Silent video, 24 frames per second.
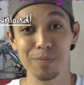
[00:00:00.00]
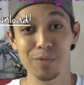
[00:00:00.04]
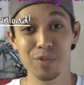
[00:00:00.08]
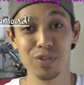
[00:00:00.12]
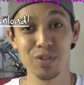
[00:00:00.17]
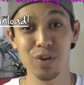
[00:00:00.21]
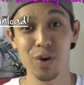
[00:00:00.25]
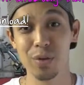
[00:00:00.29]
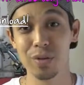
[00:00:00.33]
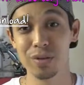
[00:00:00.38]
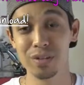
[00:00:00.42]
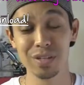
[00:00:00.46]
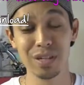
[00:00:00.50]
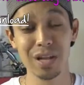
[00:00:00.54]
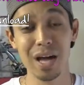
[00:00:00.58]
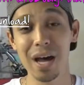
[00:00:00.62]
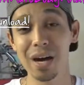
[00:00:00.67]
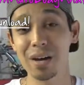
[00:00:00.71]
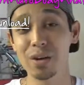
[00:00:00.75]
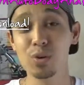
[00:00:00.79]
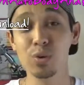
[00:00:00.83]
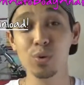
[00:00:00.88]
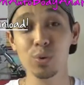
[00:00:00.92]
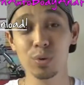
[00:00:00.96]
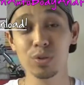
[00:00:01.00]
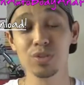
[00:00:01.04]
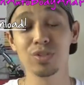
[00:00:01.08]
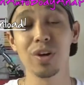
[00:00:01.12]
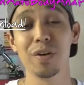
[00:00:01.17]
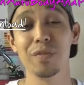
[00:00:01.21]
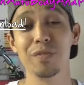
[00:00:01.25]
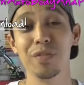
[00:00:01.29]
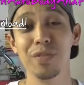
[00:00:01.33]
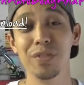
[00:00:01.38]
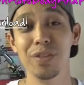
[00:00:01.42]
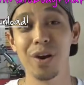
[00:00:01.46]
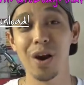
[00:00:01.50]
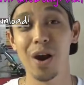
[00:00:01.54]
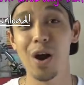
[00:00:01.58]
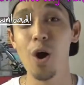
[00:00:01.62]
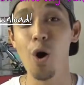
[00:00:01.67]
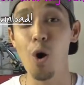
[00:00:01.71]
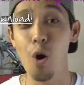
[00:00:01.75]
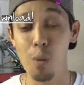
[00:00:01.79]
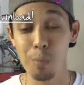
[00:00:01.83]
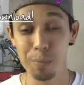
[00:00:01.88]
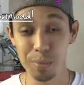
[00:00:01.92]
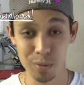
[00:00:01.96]
So there's a lot of cool stuff in there. I
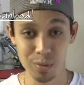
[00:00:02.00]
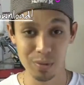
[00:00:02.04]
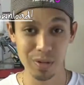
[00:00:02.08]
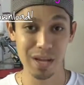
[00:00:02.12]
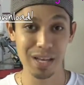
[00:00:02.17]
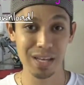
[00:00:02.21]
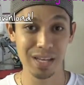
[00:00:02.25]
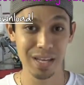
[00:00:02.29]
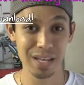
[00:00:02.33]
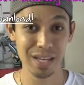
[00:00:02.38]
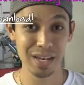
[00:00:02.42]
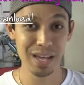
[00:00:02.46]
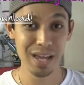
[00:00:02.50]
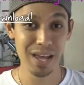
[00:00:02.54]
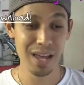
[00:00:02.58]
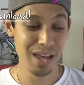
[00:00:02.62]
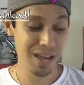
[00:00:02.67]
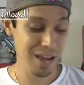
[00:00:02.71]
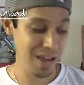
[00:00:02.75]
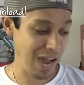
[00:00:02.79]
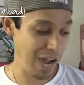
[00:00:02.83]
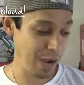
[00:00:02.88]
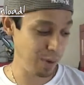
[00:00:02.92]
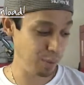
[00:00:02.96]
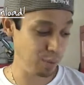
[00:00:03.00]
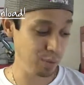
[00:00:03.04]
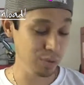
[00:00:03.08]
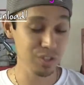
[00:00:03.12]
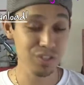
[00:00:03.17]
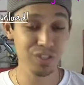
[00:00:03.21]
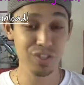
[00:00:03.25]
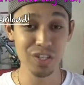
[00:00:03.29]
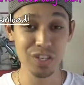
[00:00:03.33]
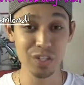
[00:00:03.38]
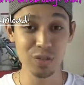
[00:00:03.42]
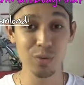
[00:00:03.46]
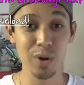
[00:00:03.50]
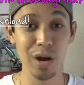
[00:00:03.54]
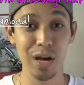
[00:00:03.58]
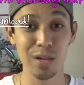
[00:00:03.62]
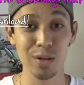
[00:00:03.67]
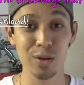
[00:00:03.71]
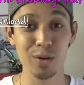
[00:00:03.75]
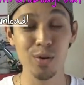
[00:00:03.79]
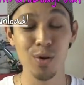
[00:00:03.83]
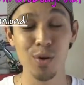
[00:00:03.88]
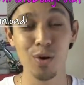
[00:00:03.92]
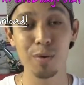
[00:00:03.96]
hope you like it. I will see you at
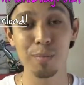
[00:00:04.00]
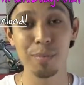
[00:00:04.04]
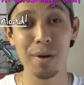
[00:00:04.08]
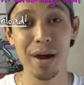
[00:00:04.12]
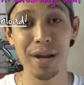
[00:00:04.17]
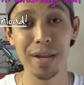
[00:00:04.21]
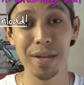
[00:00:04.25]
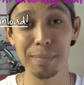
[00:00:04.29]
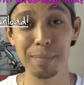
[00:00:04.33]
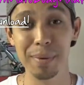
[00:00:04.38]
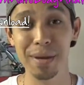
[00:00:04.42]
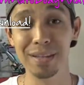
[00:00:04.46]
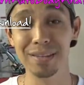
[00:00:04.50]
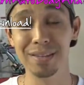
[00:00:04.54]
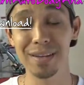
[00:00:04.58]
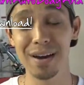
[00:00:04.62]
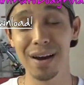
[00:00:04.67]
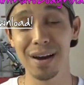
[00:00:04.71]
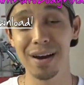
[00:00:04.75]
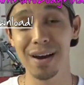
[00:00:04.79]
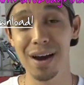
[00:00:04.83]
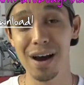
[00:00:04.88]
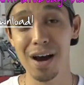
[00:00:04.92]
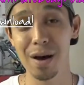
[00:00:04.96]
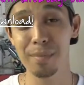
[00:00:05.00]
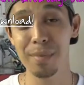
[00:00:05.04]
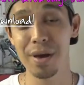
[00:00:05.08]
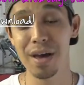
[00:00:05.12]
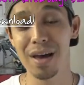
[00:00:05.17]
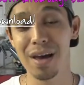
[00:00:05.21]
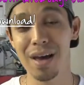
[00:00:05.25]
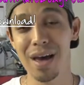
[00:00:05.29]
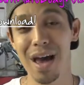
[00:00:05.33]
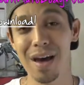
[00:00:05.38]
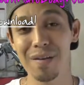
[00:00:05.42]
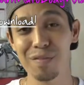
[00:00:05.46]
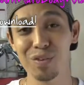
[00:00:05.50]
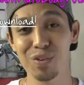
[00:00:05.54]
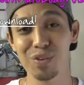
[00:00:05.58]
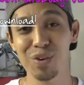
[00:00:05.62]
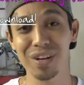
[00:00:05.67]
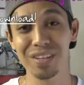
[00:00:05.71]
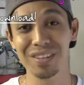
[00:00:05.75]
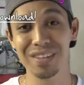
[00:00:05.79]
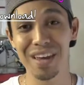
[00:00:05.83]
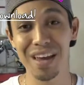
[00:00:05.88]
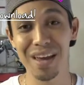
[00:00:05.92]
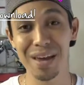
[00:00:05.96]
learnautobodyandpaint.com. Have a
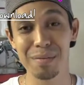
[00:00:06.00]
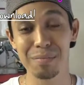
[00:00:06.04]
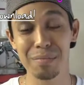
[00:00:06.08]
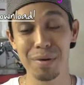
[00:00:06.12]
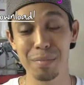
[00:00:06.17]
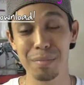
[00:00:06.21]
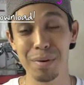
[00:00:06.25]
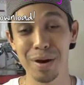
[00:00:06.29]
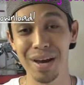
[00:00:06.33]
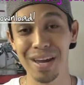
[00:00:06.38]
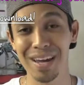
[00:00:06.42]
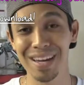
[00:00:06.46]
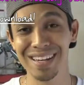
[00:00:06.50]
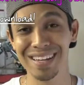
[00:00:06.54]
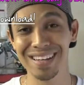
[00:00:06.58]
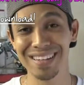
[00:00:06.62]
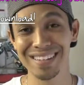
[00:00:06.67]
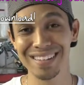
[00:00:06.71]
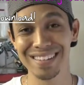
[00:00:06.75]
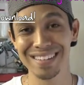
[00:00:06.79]
great day. Bye-bye.